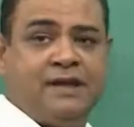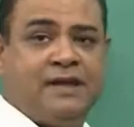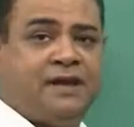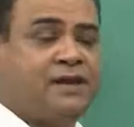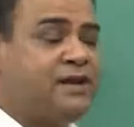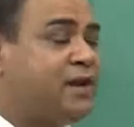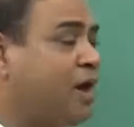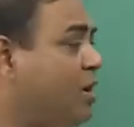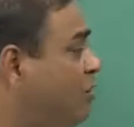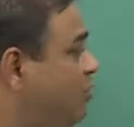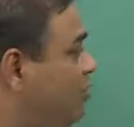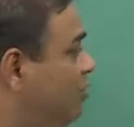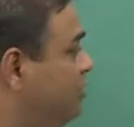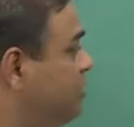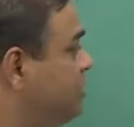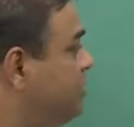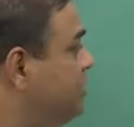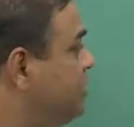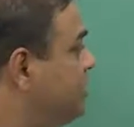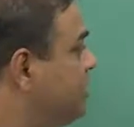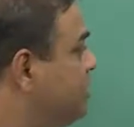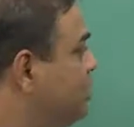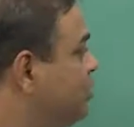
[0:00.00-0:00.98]
Now,
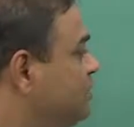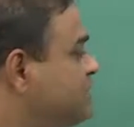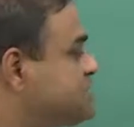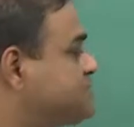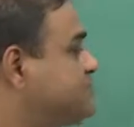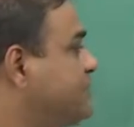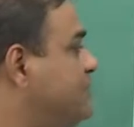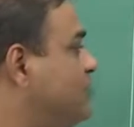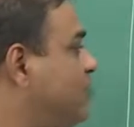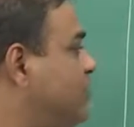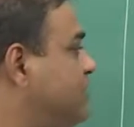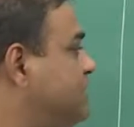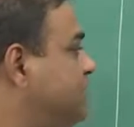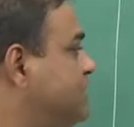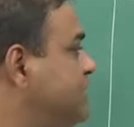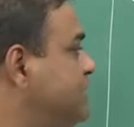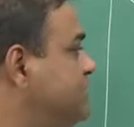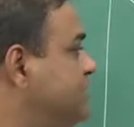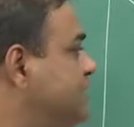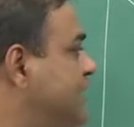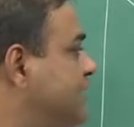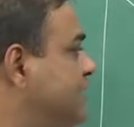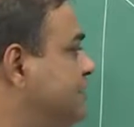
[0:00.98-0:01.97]
you must be
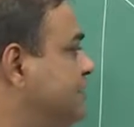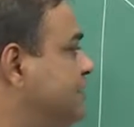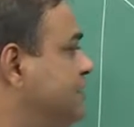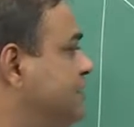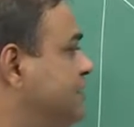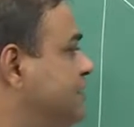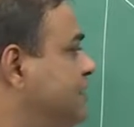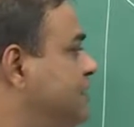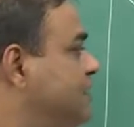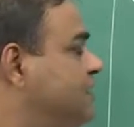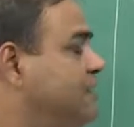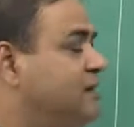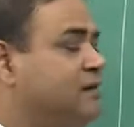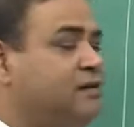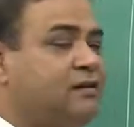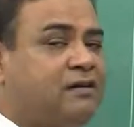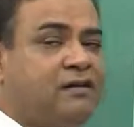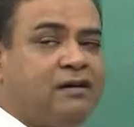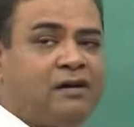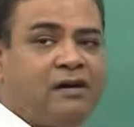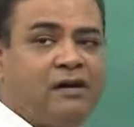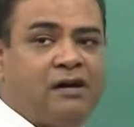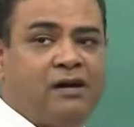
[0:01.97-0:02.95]
wondering that
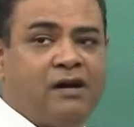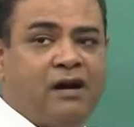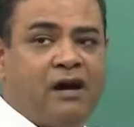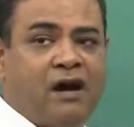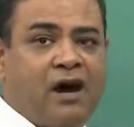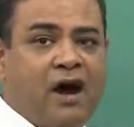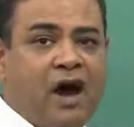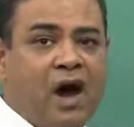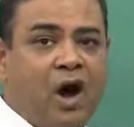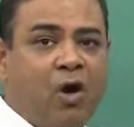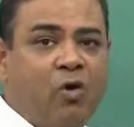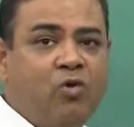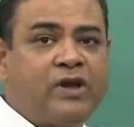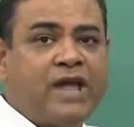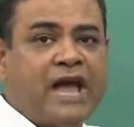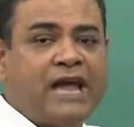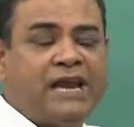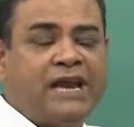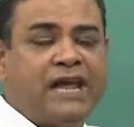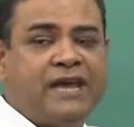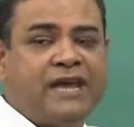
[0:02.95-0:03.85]
how can